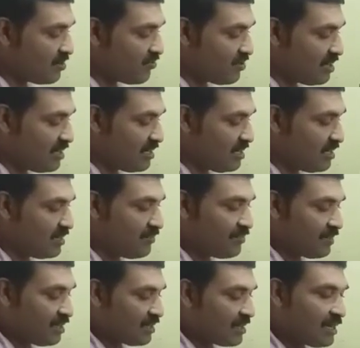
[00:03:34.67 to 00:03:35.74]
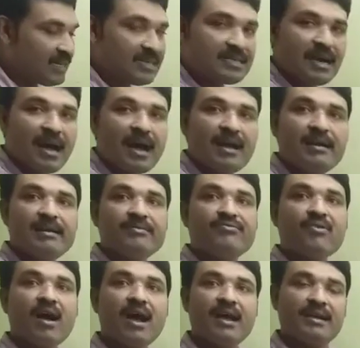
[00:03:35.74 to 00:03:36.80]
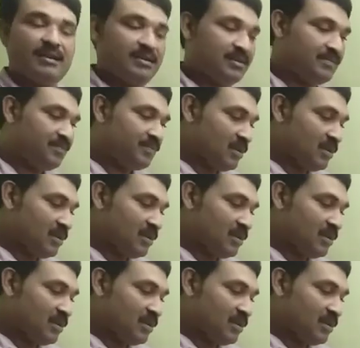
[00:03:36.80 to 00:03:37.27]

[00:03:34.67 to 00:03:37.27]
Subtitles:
infinity. That is undefined.